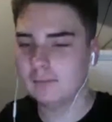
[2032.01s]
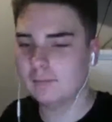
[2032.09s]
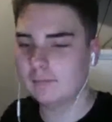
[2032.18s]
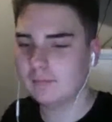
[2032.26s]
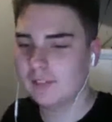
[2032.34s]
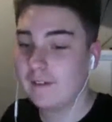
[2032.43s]

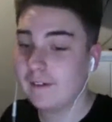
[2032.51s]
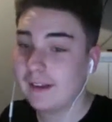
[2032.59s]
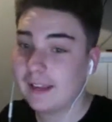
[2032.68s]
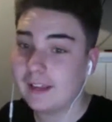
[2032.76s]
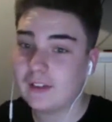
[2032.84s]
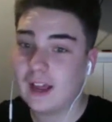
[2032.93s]
Derek
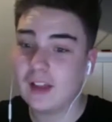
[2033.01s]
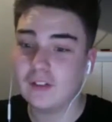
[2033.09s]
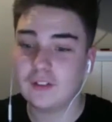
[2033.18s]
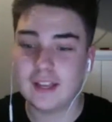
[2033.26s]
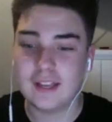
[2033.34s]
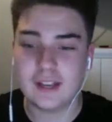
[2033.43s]
is
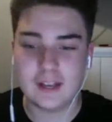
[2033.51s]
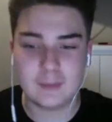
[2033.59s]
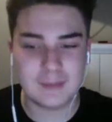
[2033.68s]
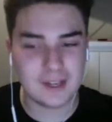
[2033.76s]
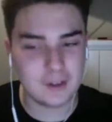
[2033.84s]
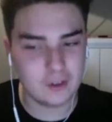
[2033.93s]
actually an MK
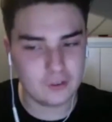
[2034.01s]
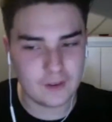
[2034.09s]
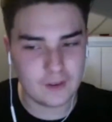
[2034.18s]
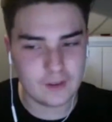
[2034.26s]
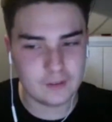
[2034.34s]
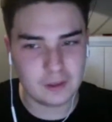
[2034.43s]
Dons fan,
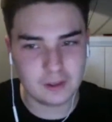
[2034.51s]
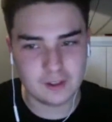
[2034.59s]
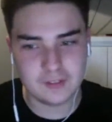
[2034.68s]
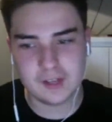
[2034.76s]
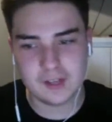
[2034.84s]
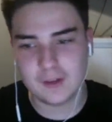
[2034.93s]
I'm going to say
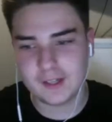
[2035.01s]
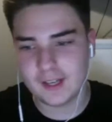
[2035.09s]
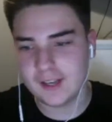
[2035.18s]
quickly.